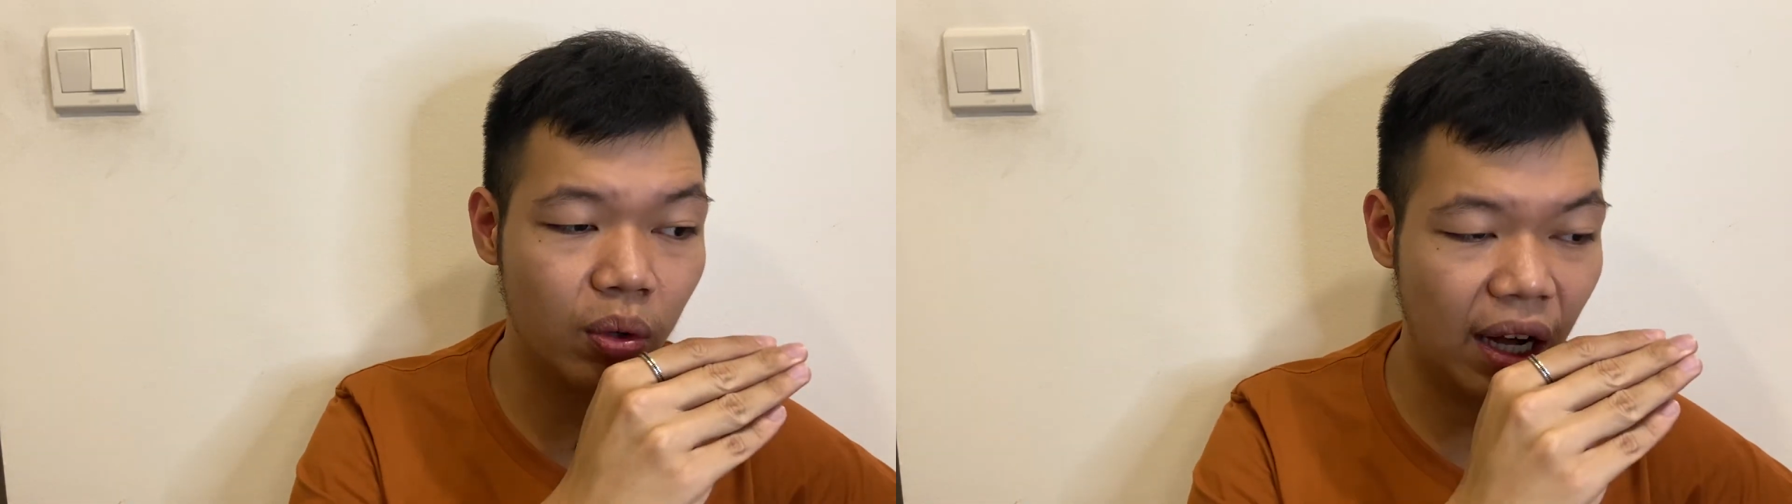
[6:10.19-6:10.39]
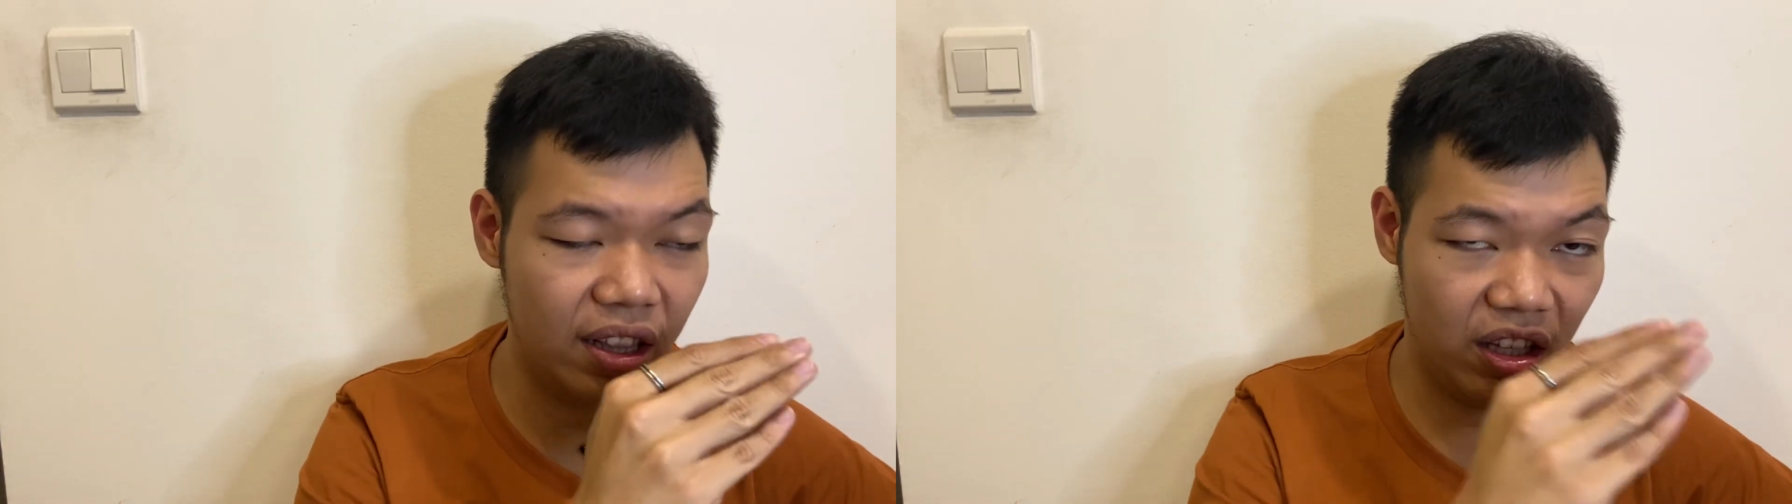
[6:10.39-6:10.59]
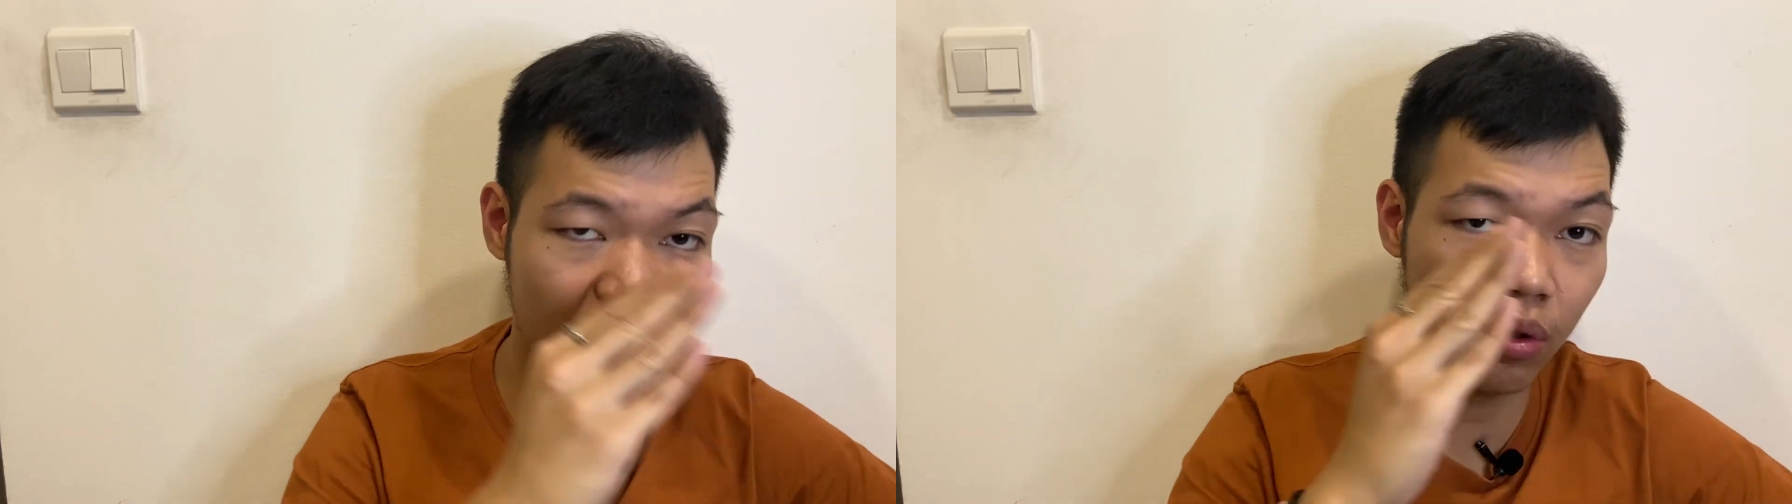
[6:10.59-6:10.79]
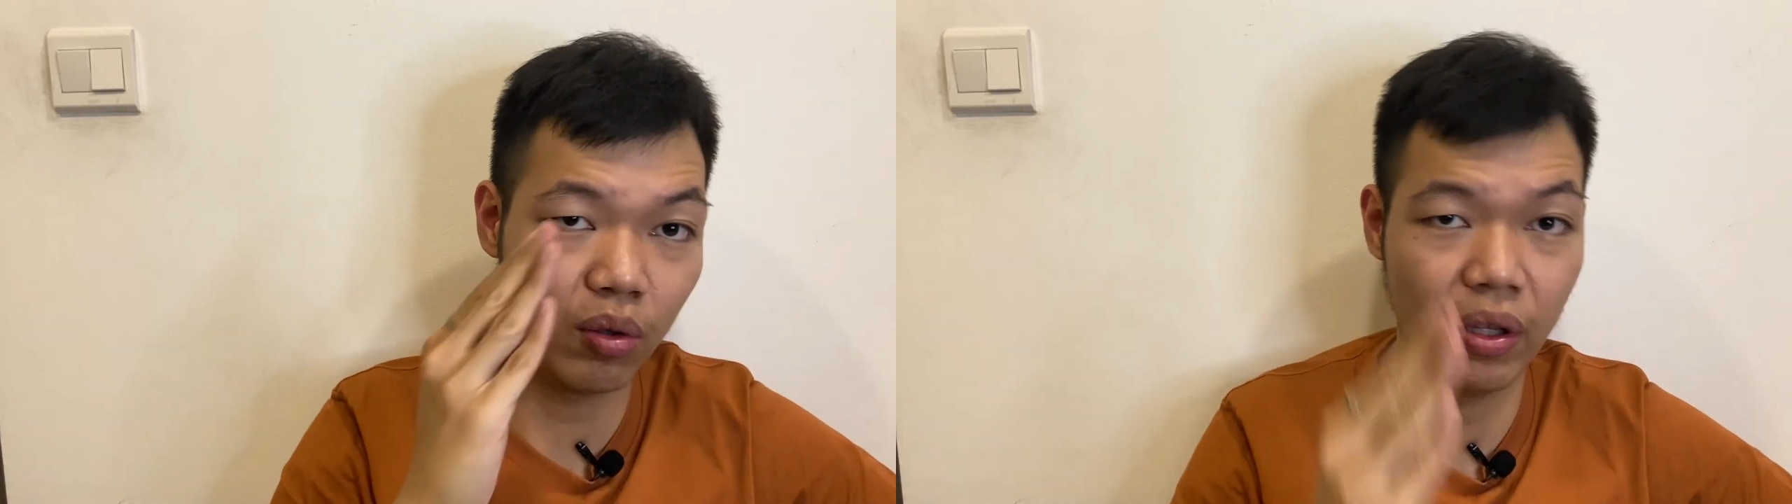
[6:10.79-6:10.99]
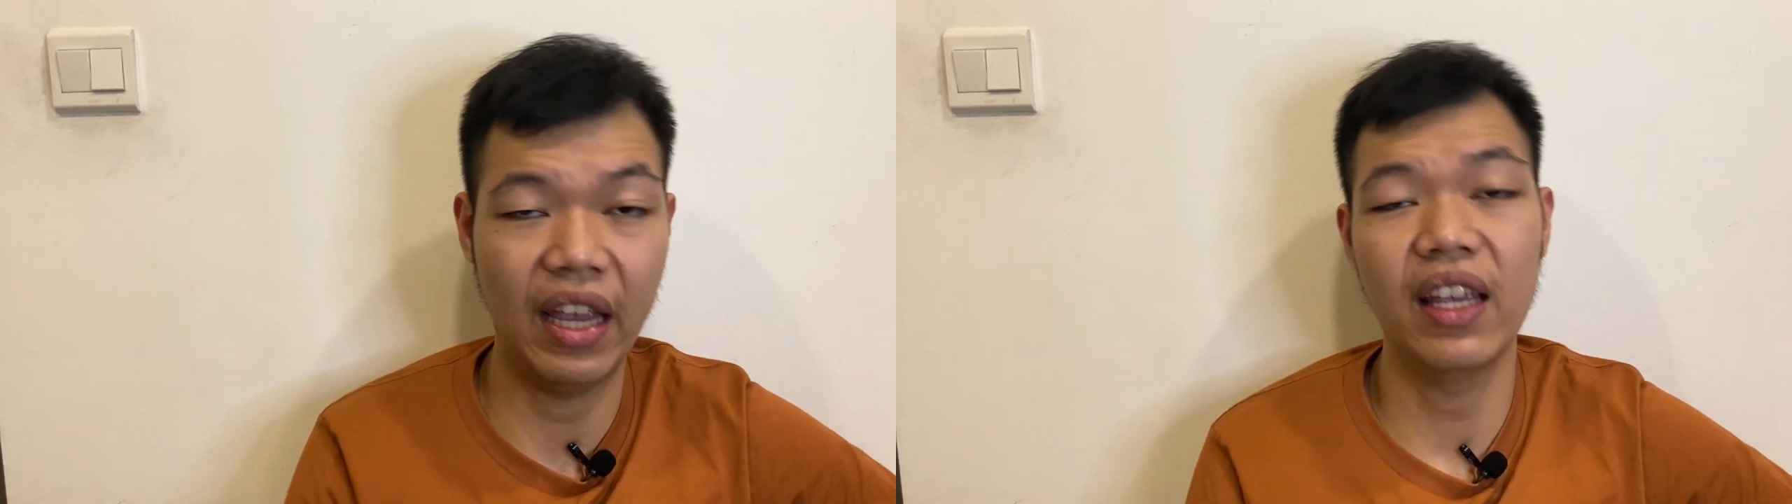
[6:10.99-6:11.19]
until
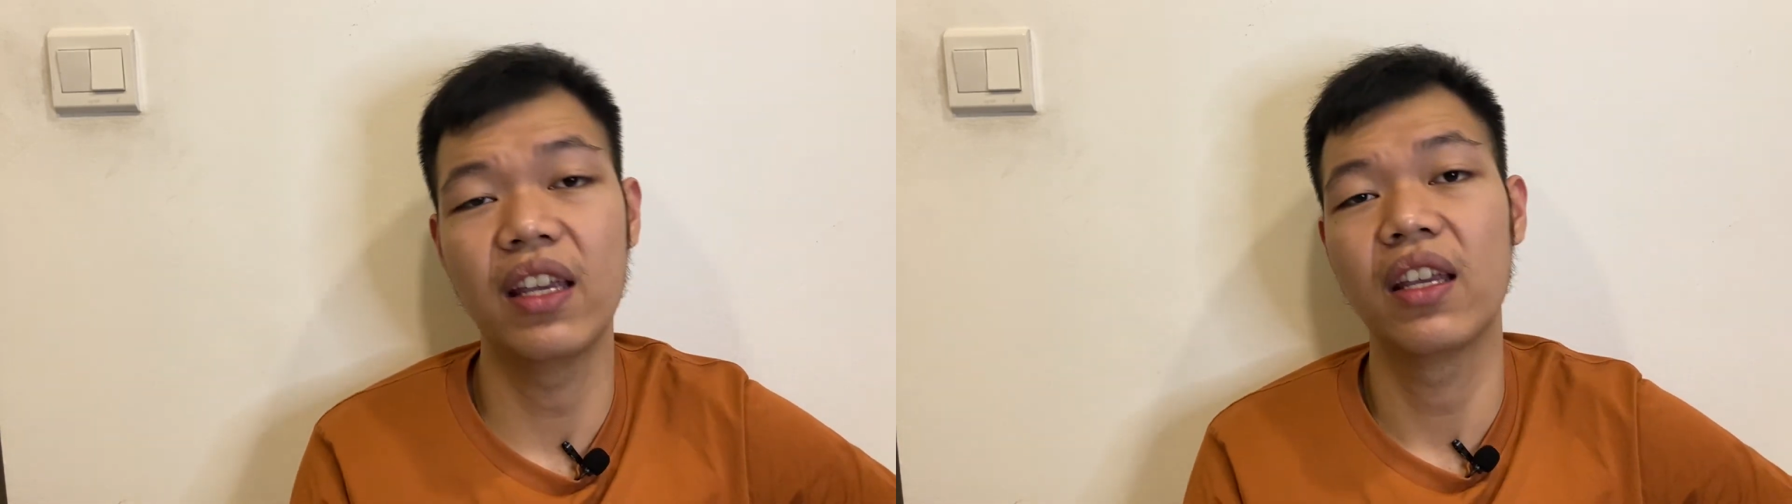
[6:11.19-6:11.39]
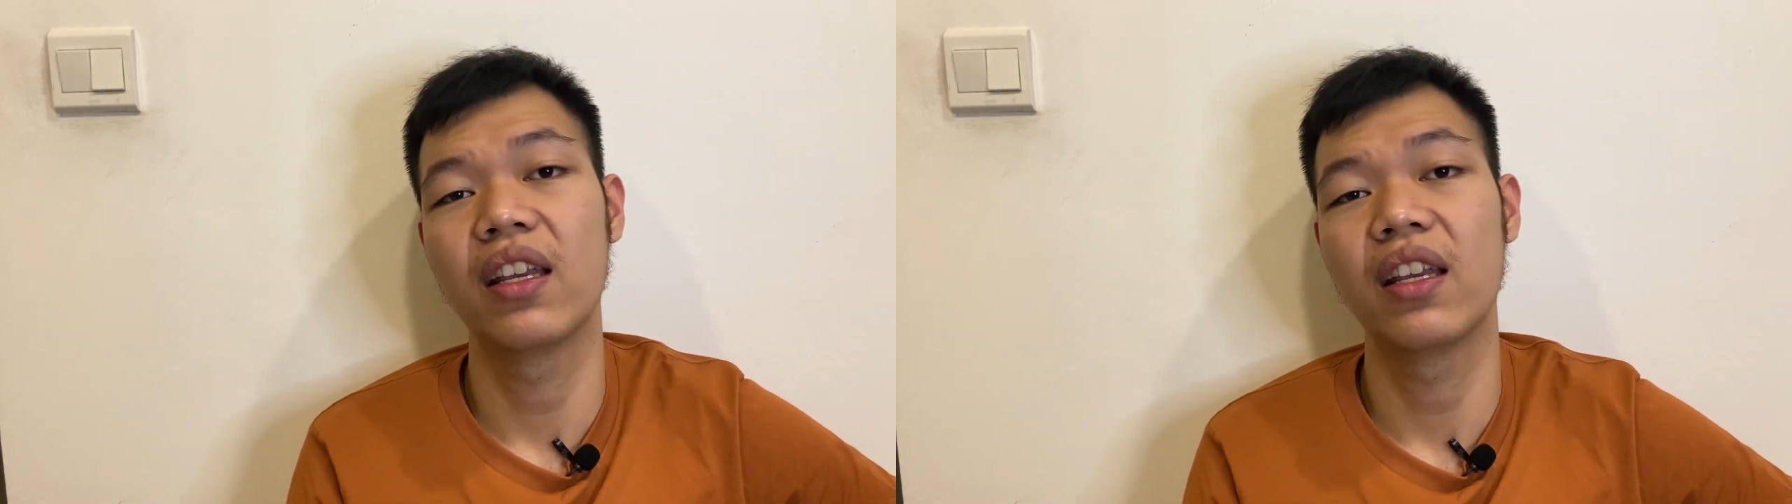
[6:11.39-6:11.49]
today,